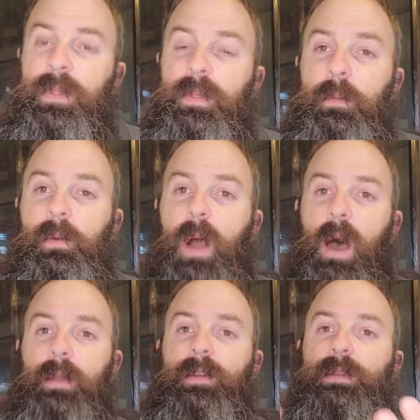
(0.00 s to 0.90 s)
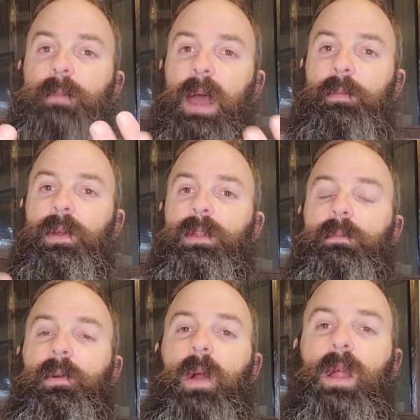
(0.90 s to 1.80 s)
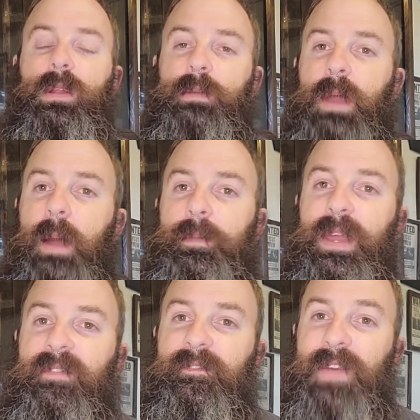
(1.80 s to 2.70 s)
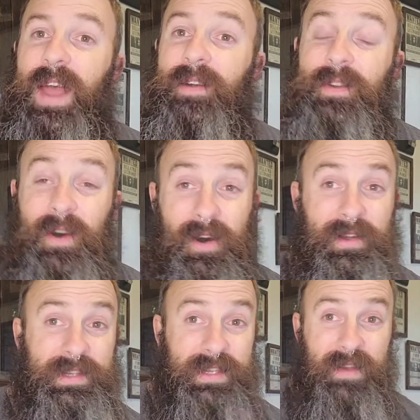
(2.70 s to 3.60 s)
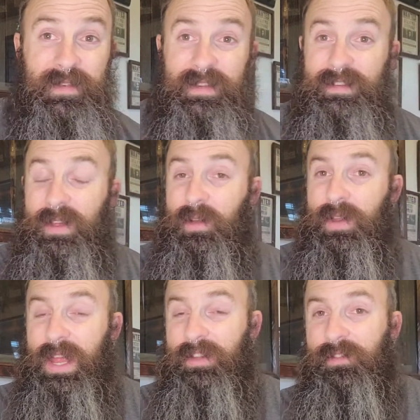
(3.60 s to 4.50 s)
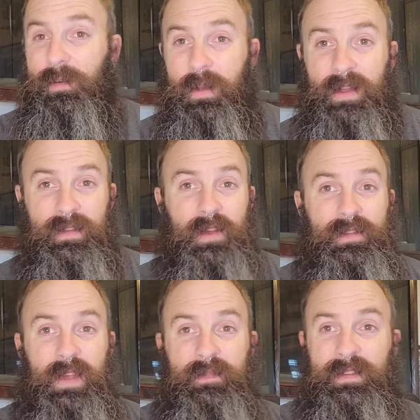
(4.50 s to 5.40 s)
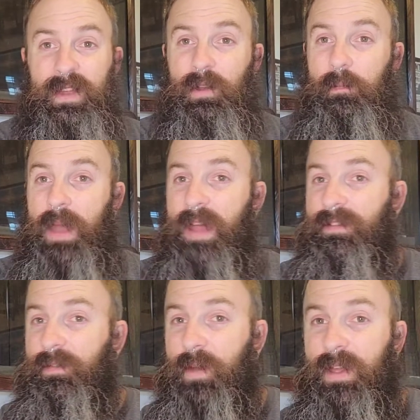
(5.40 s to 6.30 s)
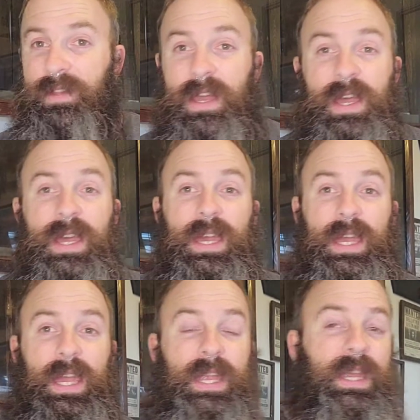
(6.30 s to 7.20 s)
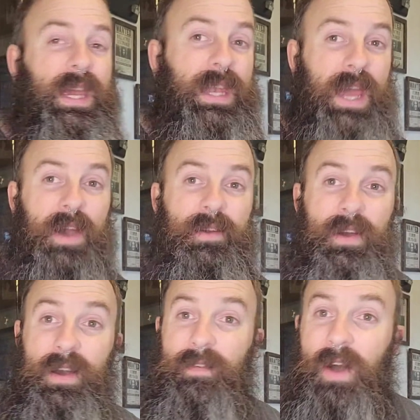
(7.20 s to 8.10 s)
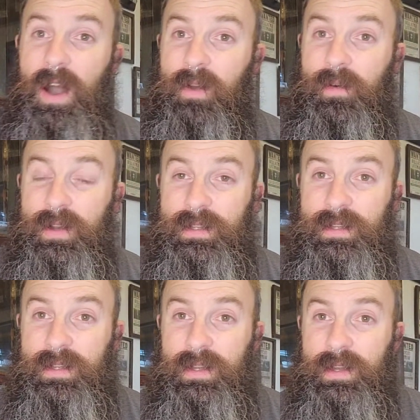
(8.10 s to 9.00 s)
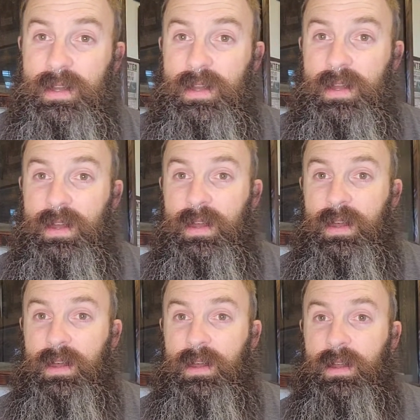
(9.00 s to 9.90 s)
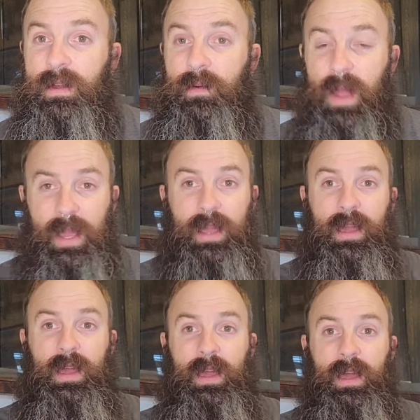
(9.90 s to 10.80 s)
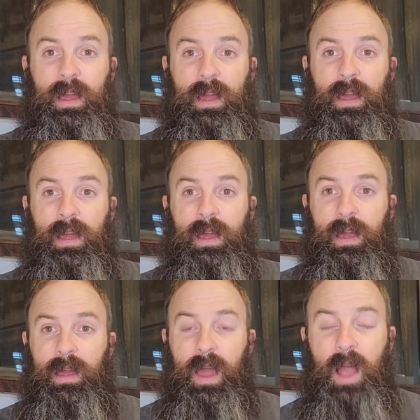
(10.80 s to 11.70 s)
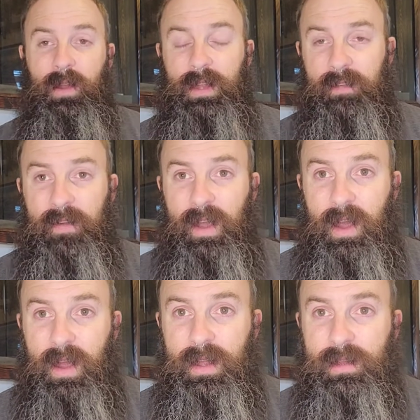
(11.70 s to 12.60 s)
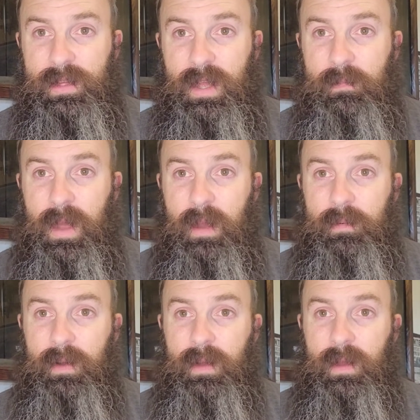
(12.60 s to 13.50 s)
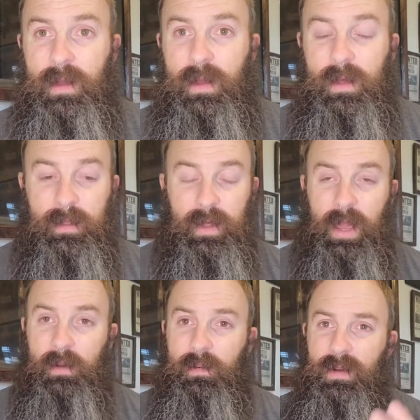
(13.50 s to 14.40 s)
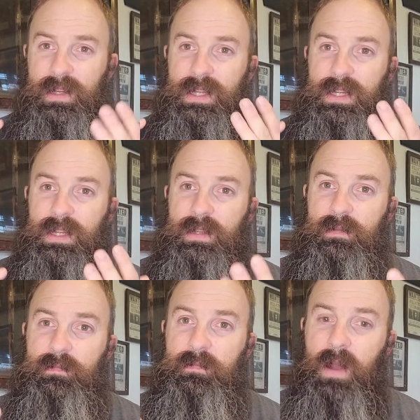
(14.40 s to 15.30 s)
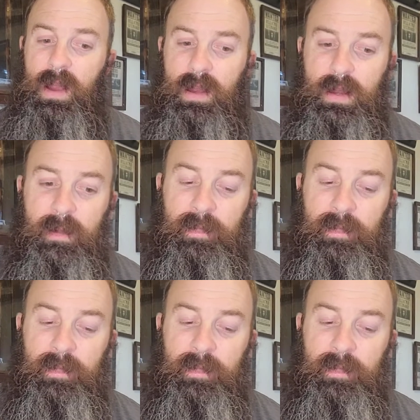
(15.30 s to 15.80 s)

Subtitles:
The Marauders map. Look at the Marauders map. They found all 7 secret entryways, all 7 secret passageways in and out of Hogwarts. Right? How can they figure out how to use that map? They were smart.